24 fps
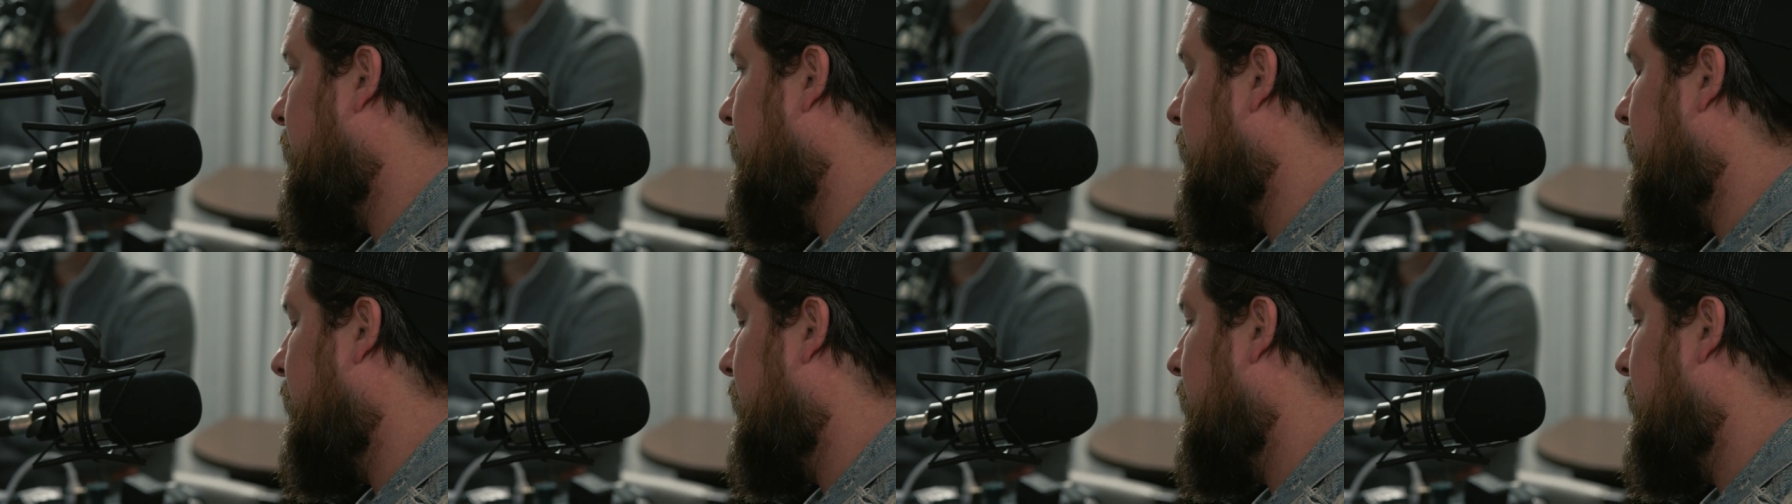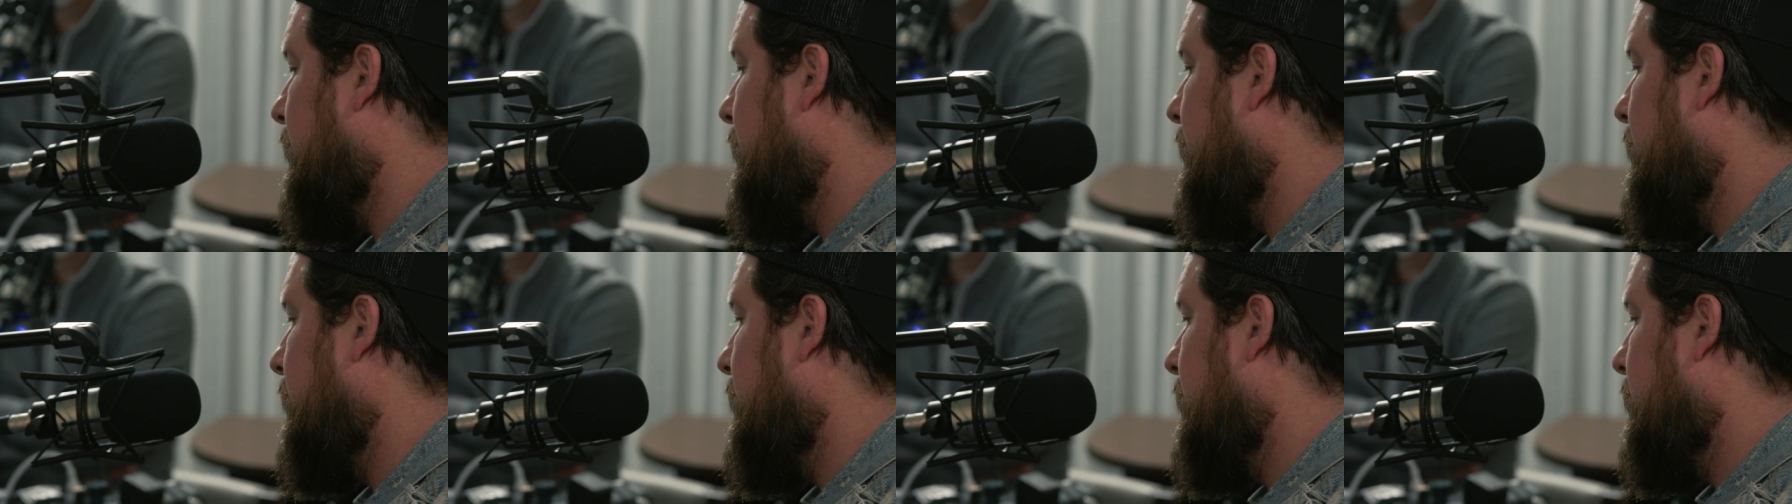But
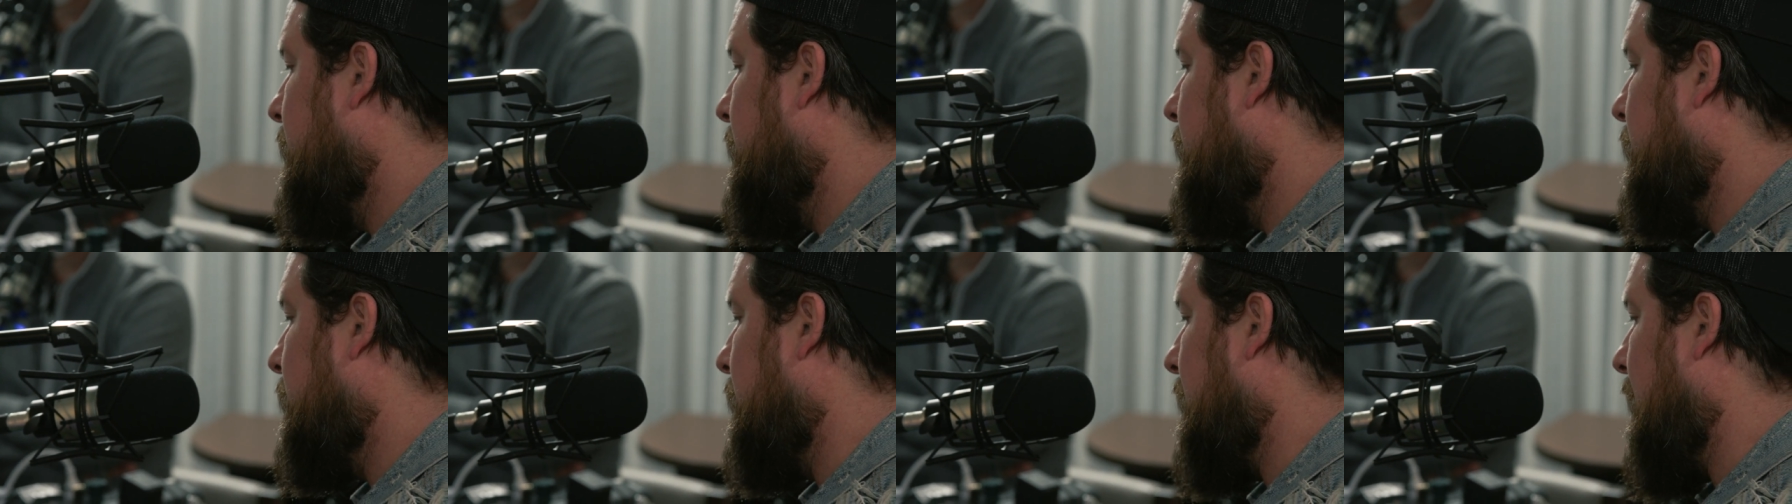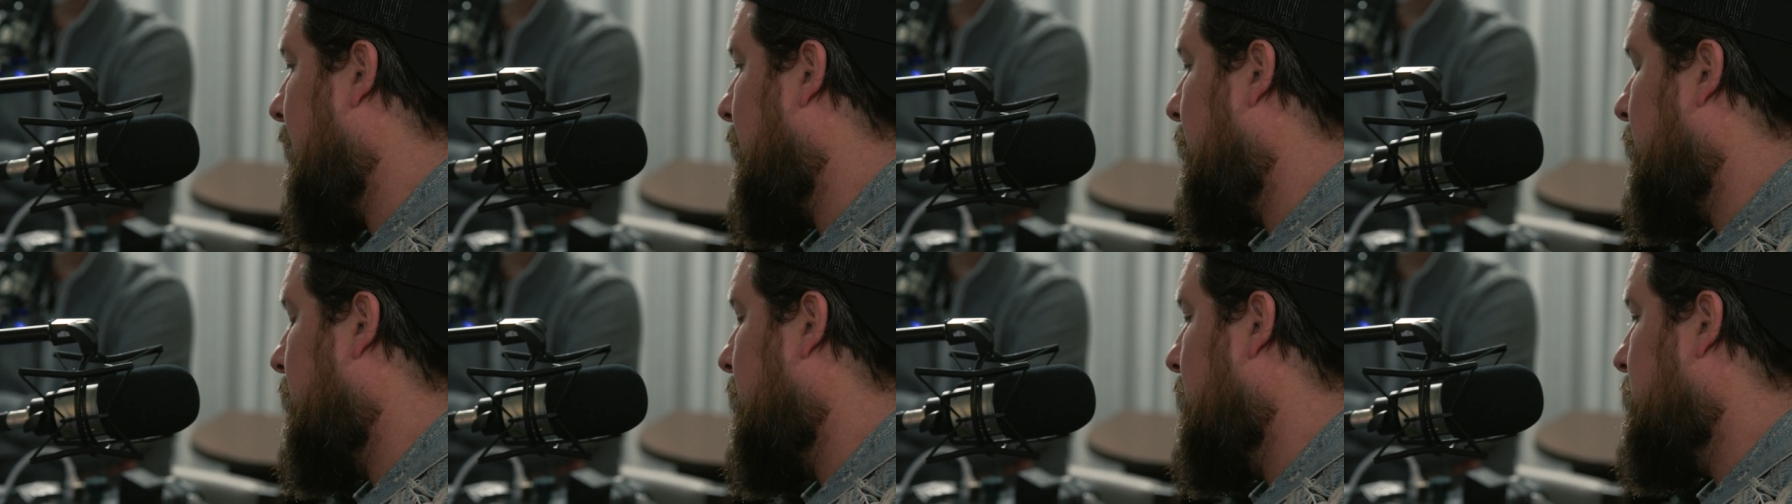
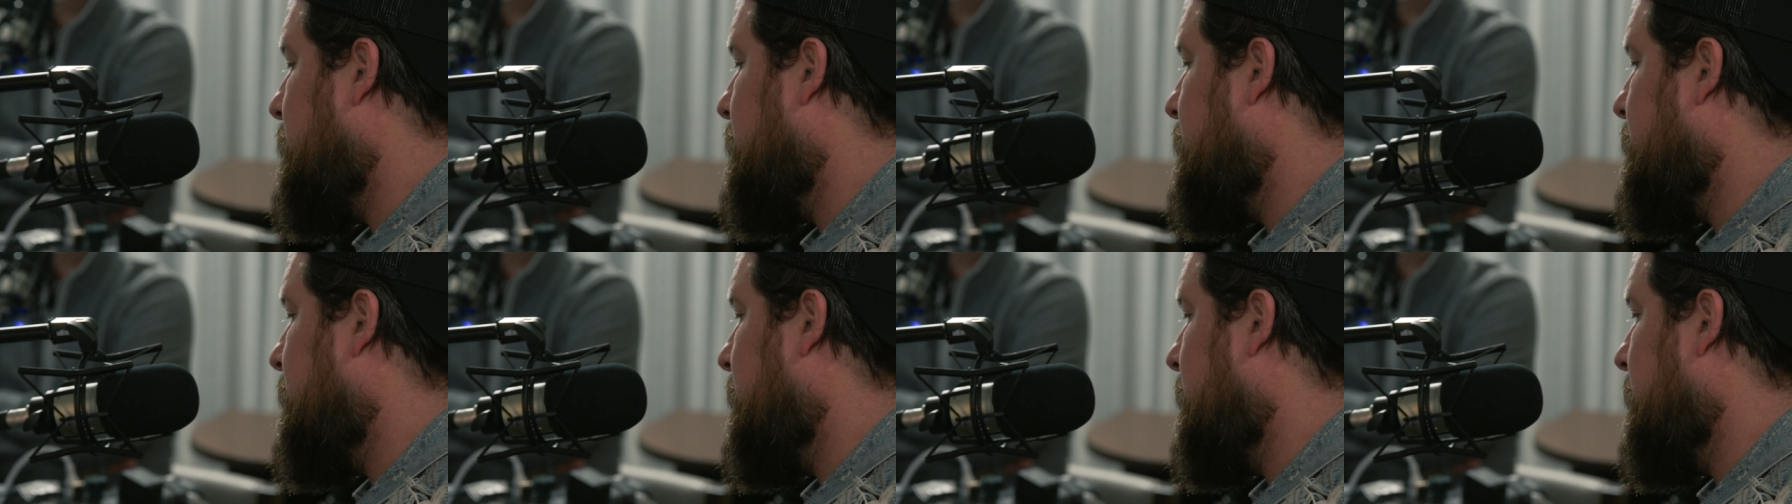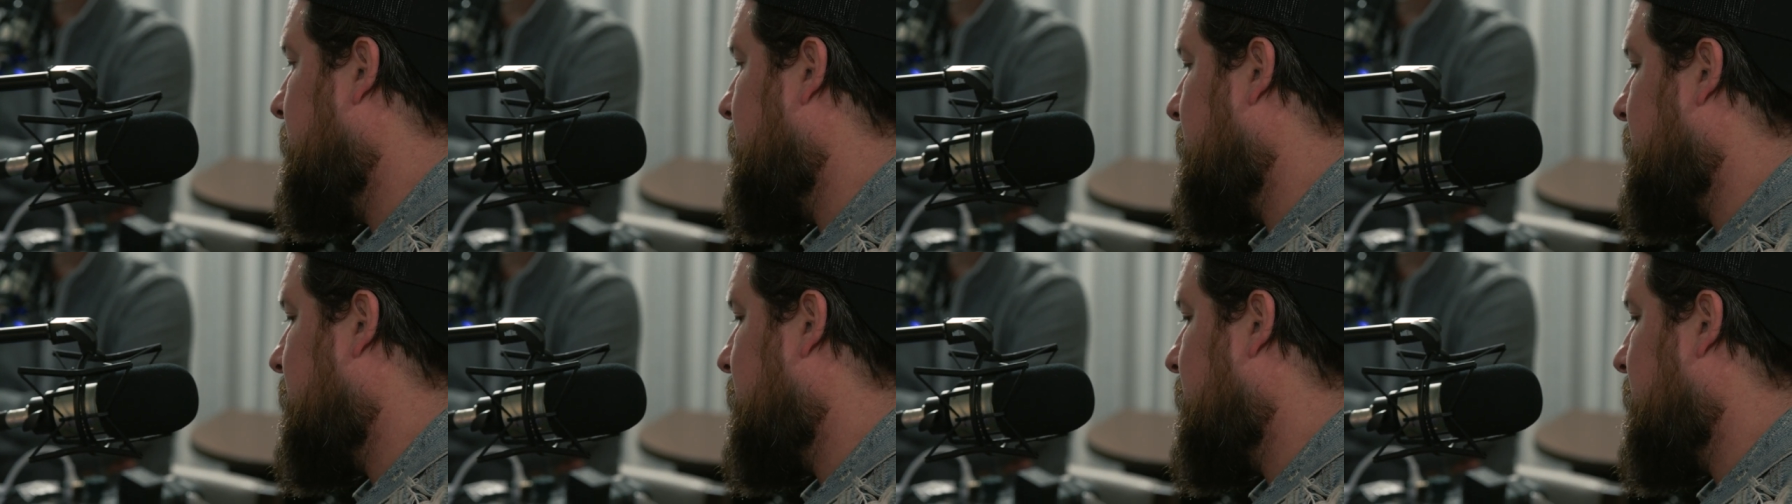when I wrote